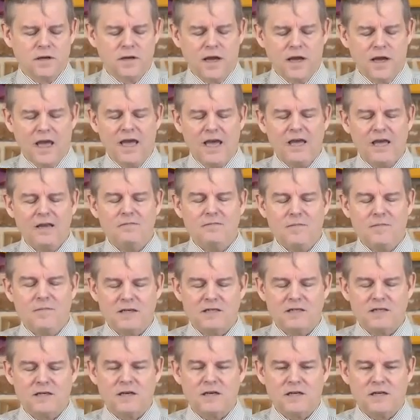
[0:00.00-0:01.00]
hate
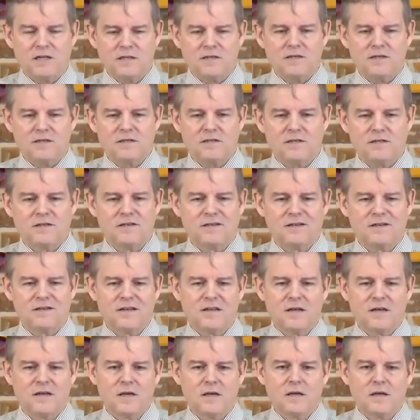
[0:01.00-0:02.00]
Mexicans
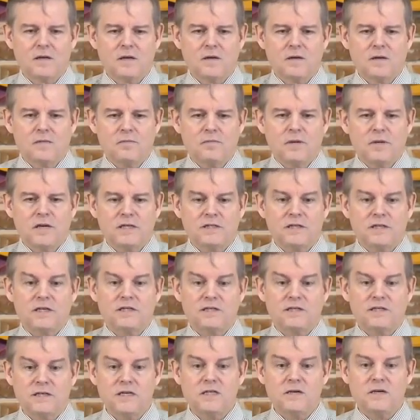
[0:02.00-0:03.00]
because they
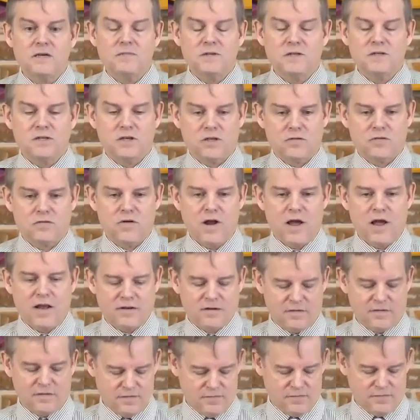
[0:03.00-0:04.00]
see them as a
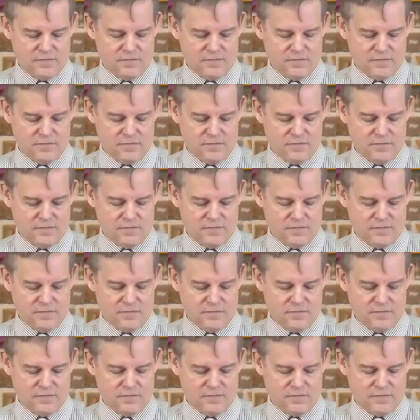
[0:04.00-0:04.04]
threat.